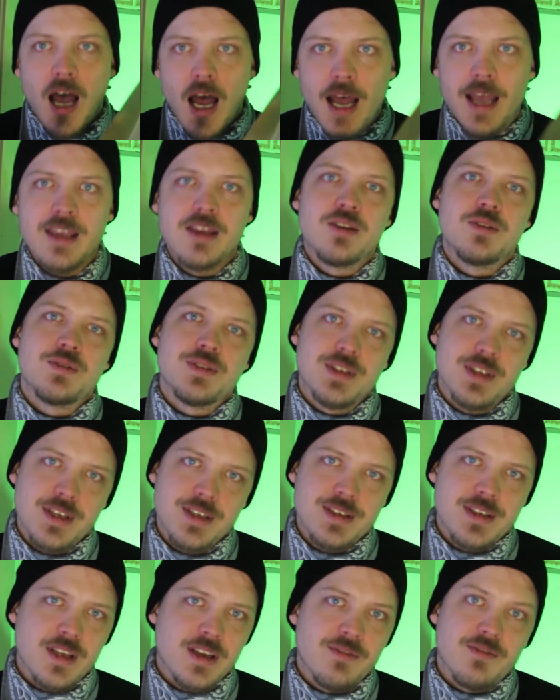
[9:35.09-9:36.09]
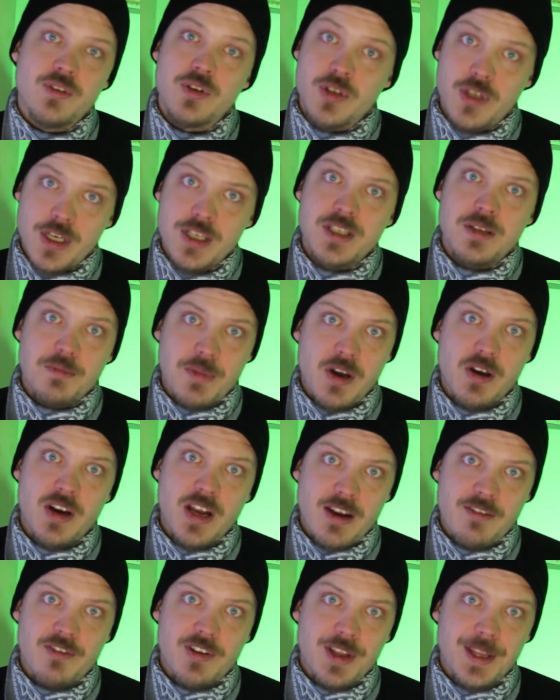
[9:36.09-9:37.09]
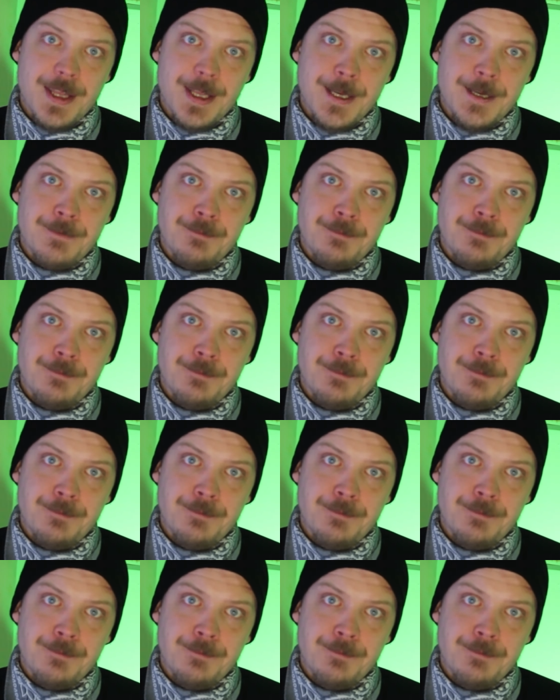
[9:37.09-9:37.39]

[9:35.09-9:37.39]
I use this thing for just about everything.